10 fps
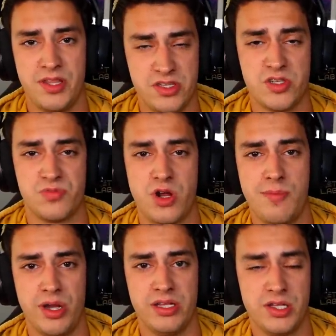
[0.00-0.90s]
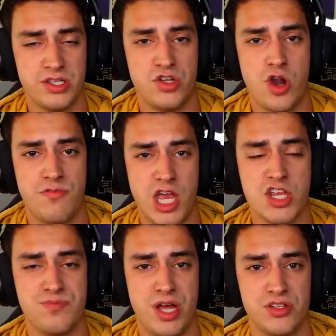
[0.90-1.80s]
hit the subscribe button, click the
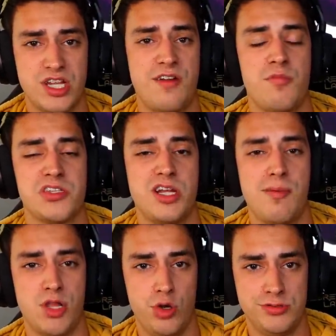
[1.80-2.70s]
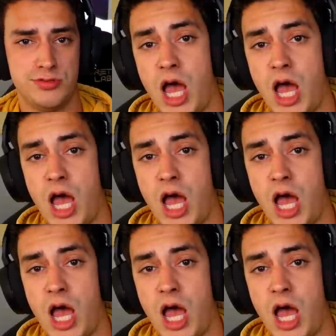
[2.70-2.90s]
notification bell to never miss an upload.